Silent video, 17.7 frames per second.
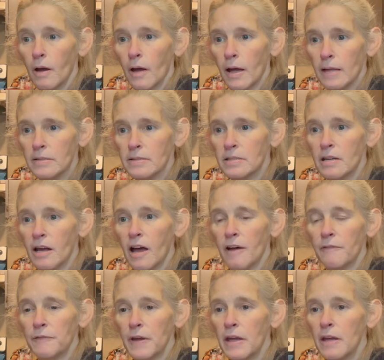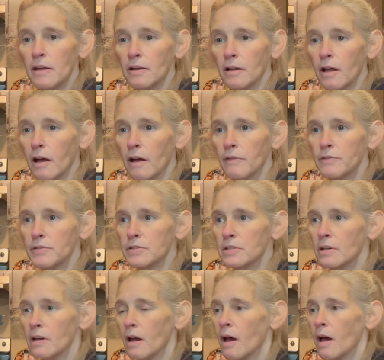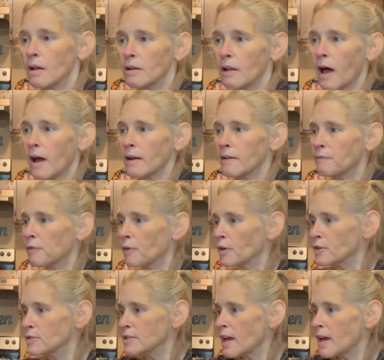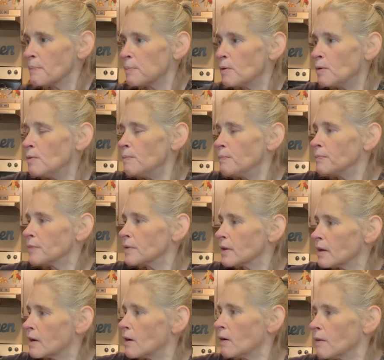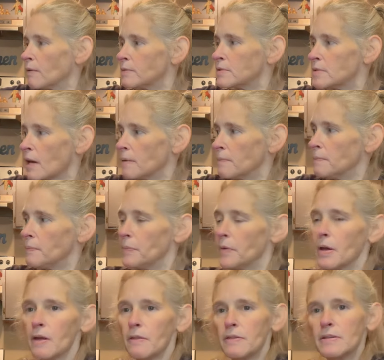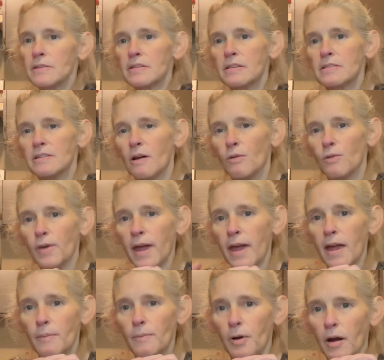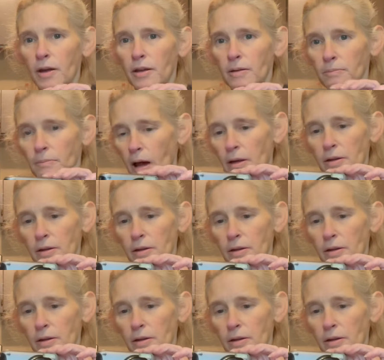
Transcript: and stuff. He and loves, also, like, for example, here, son, this is an old camera I, I